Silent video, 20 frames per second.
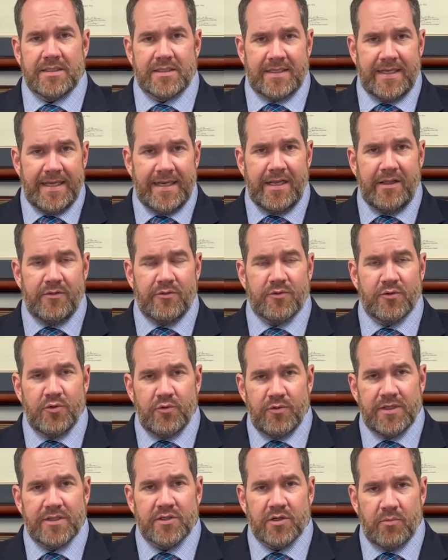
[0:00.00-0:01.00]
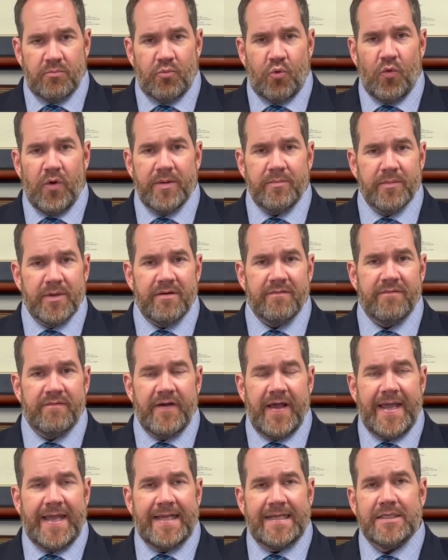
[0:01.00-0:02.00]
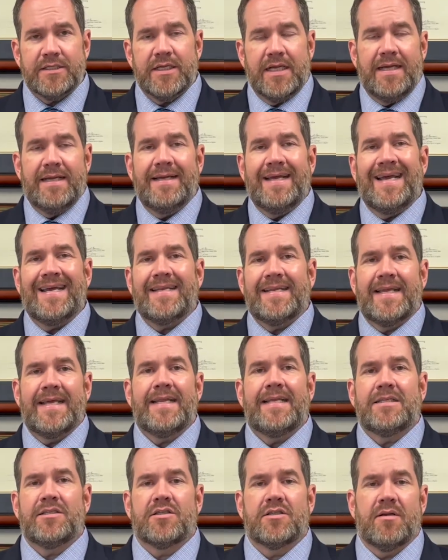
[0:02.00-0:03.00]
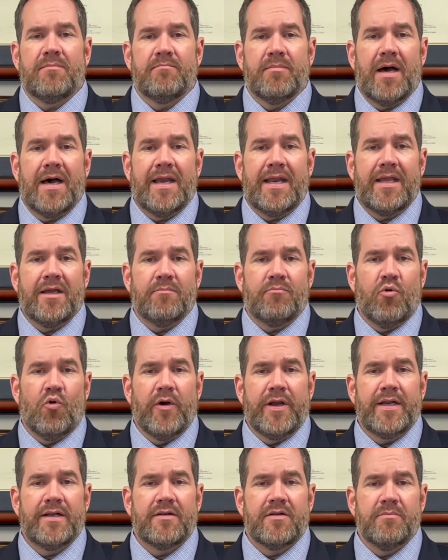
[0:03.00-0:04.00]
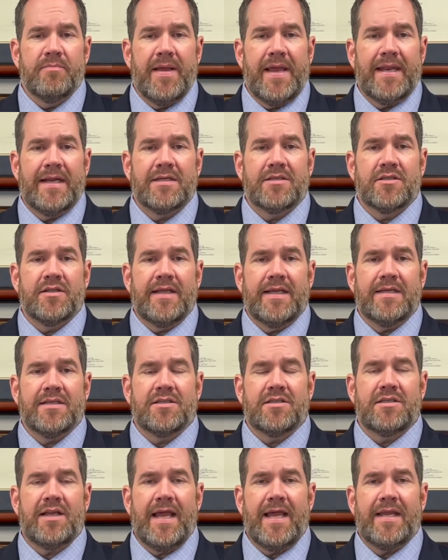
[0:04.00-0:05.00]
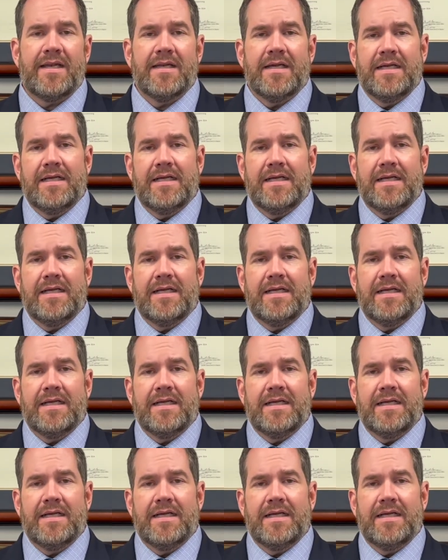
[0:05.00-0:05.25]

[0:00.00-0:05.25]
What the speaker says: getting through this appointment phase and getting somebody appointed to manage the estate.